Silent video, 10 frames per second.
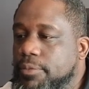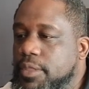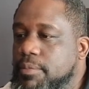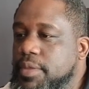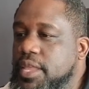
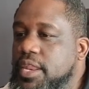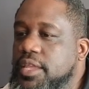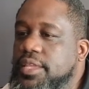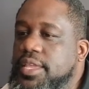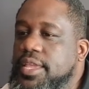the
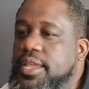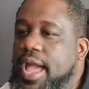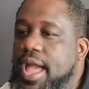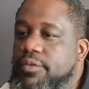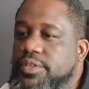media gig
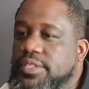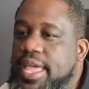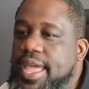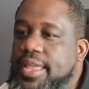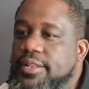I was
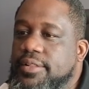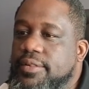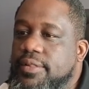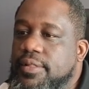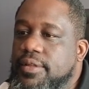at
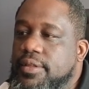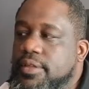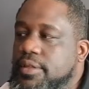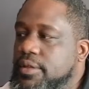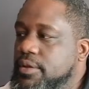
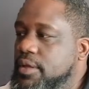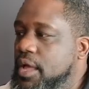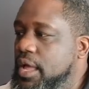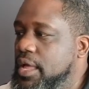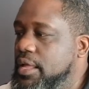
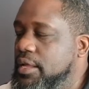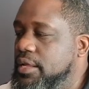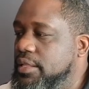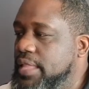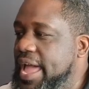
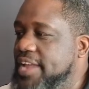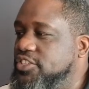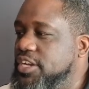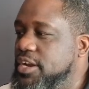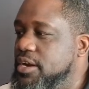
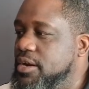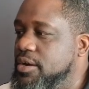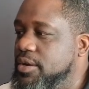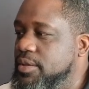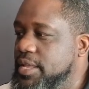last
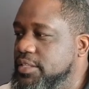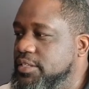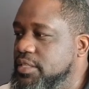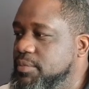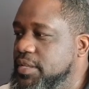year
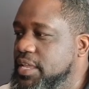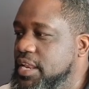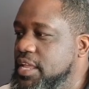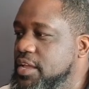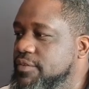into the
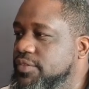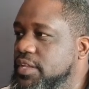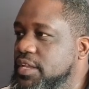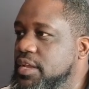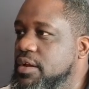beginning of the
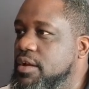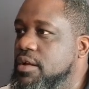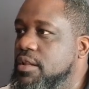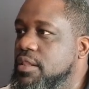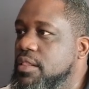
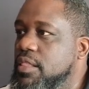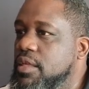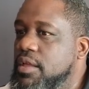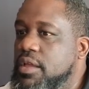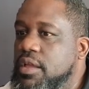year.
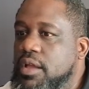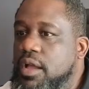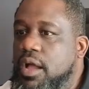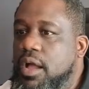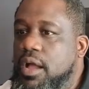
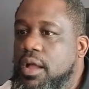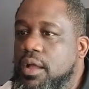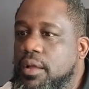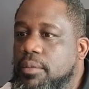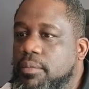
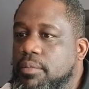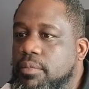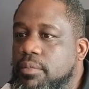Um,